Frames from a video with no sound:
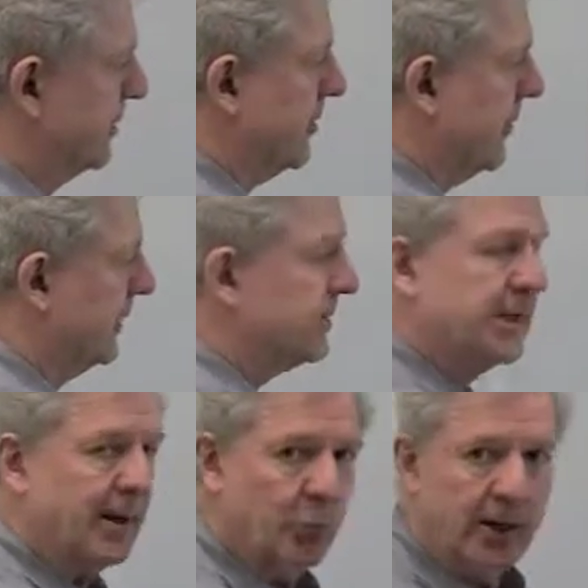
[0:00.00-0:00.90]
still going the
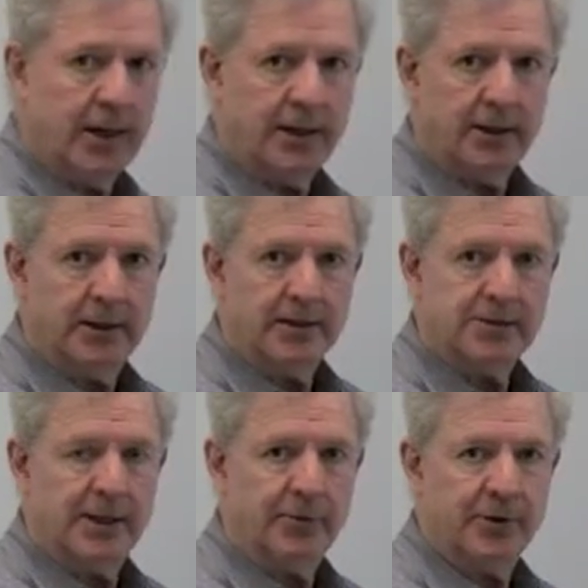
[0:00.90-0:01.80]
same way and the
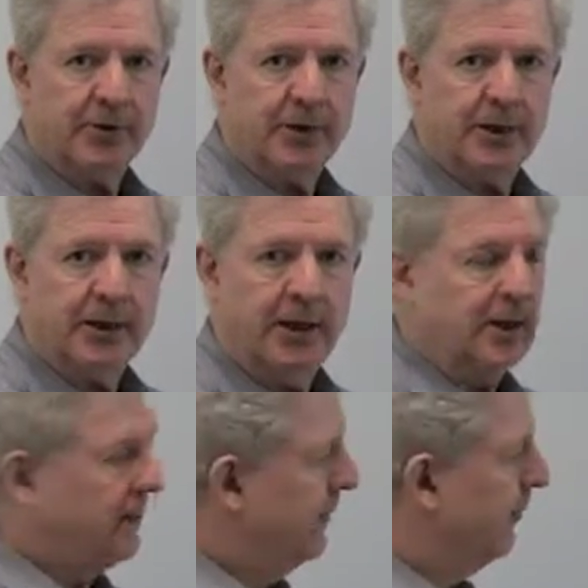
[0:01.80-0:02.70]
same theory,
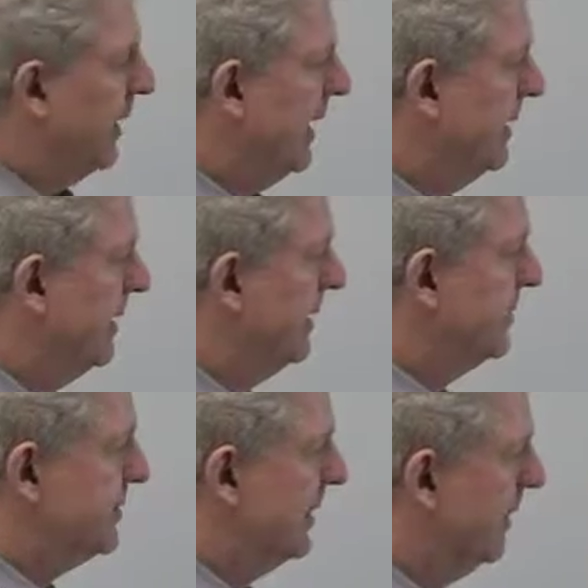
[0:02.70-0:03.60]
and then
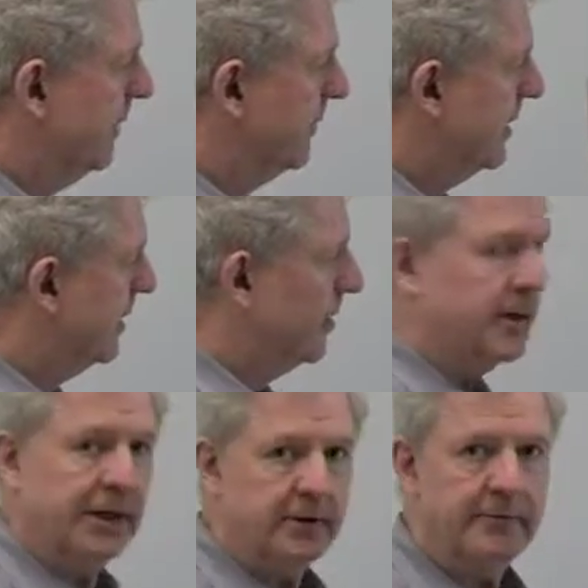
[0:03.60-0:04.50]
seeing if there are
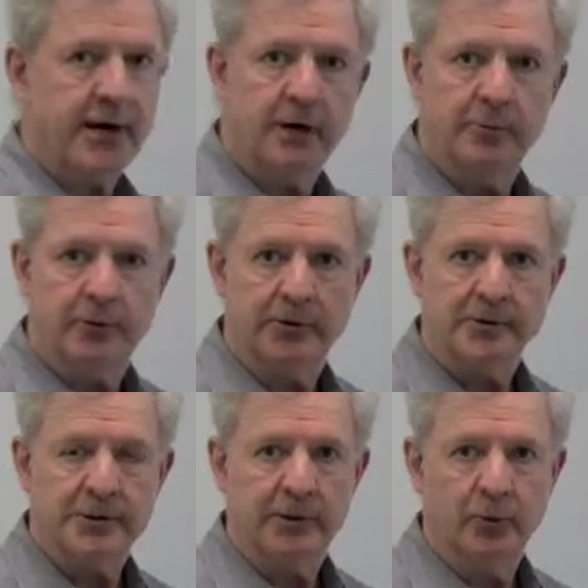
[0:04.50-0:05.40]
hidden
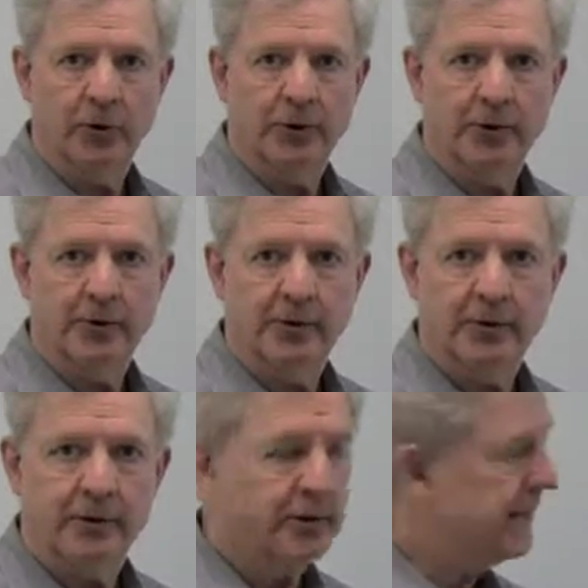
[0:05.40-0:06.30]
variables that would
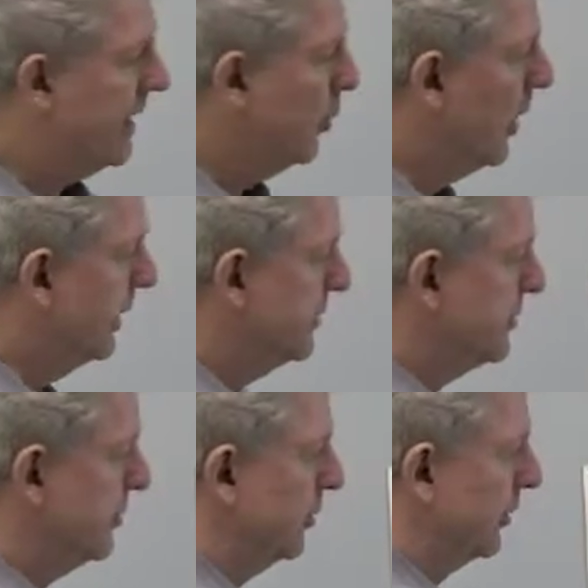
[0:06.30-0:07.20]
allow one
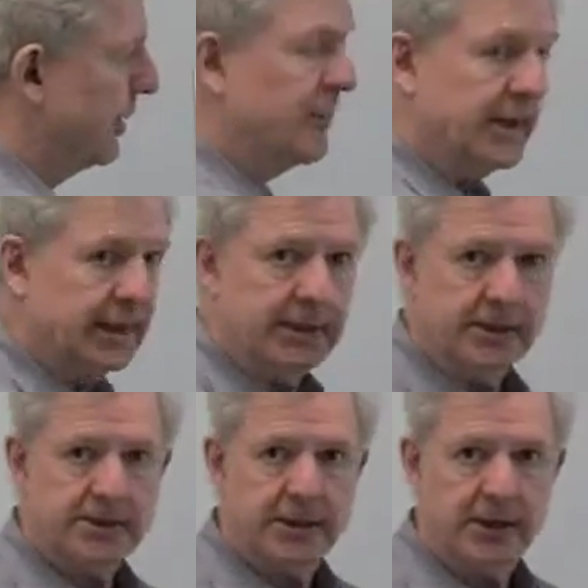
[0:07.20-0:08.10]
to eliminate
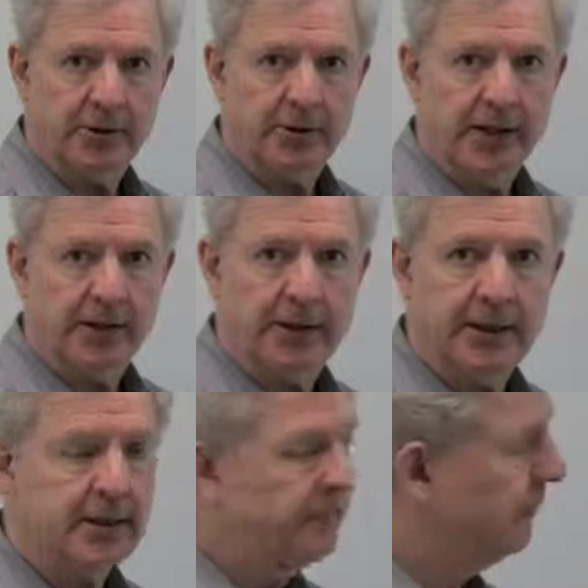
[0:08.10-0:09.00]
this
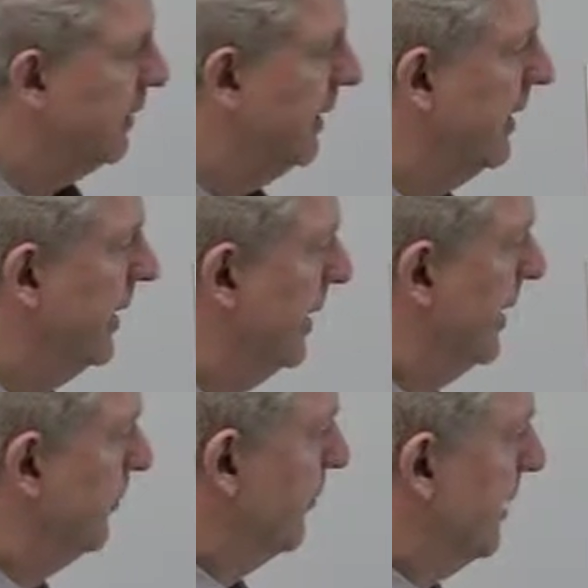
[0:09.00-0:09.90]
non-locality.
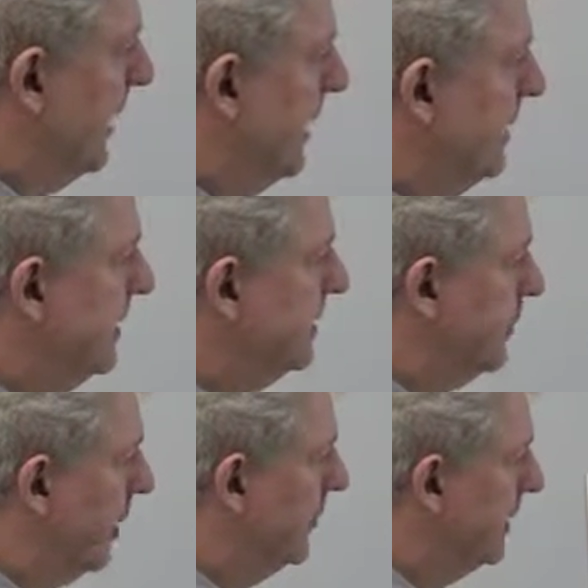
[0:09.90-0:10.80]
And the
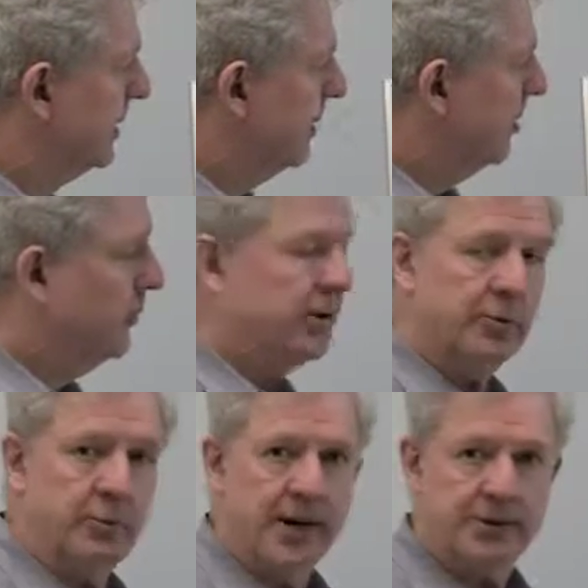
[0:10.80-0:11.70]
experiment, along
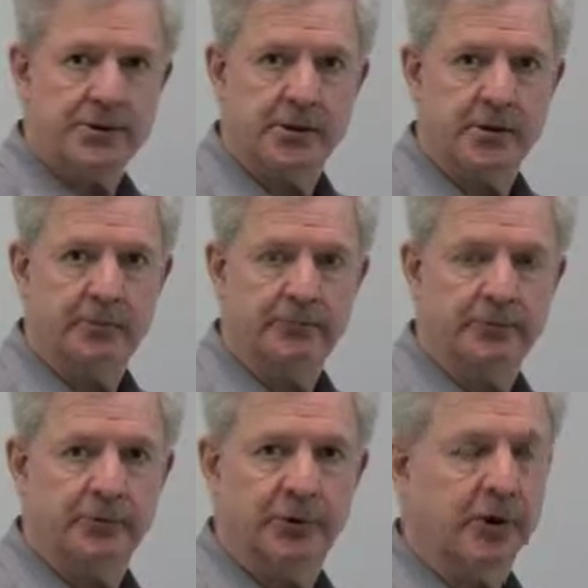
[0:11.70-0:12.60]
with Bell's theorem,
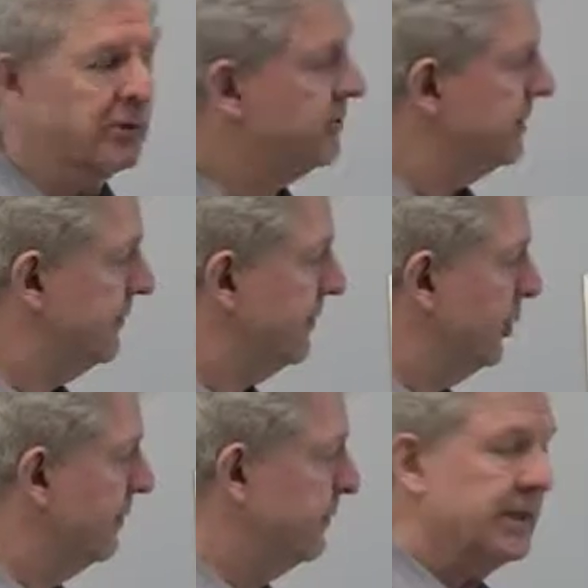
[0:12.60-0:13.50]
conclusively
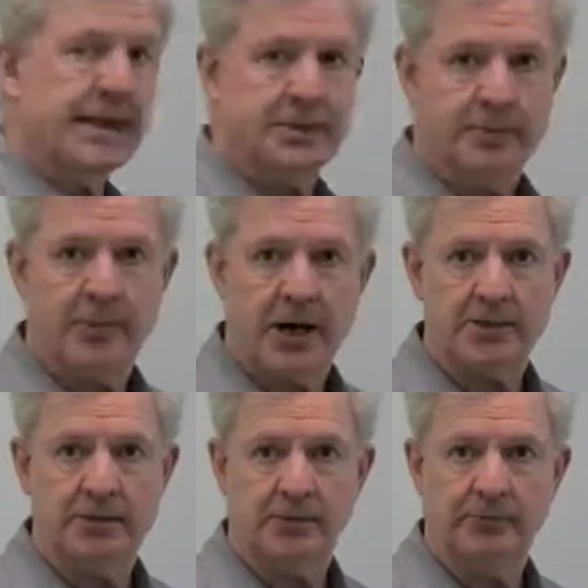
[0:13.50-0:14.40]
proves that that's
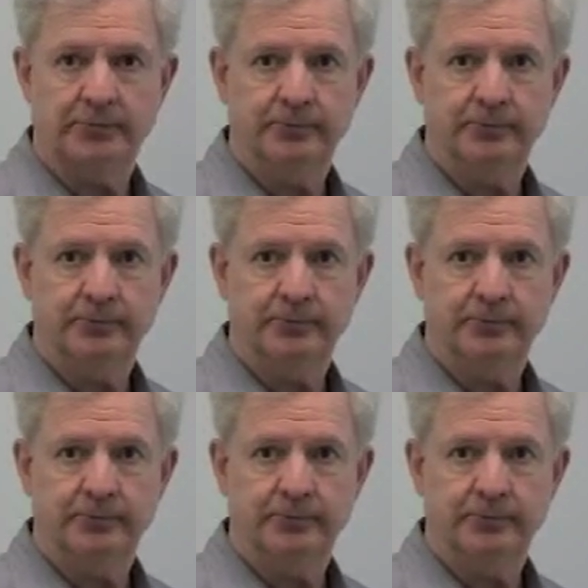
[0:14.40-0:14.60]
impossible.